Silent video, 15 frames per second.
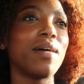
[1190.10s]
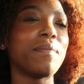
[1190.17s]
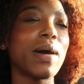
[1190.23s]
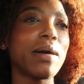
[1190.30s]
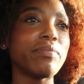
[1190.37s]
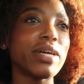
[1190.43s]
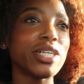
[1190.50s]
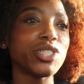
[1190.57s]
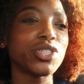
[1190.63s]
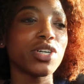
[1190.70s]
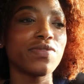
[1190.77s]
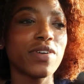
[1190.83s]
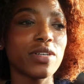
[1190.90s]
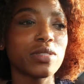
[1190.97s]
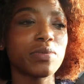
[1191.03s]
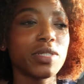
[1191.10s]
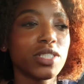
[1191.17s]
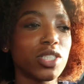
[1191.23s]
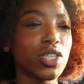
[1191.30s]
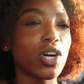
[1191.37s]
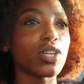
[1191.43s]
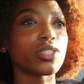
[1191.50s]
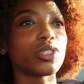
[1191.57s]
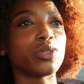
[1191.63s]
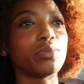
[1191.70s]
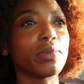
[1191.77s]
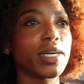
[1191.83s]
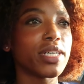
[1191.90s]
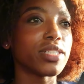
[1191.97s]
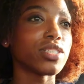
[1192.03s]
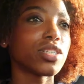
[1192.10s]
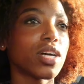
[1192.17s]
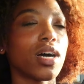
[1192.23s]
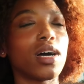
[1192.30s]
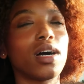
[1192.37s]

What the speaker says: I'm not sure if I'll speak to y'all too much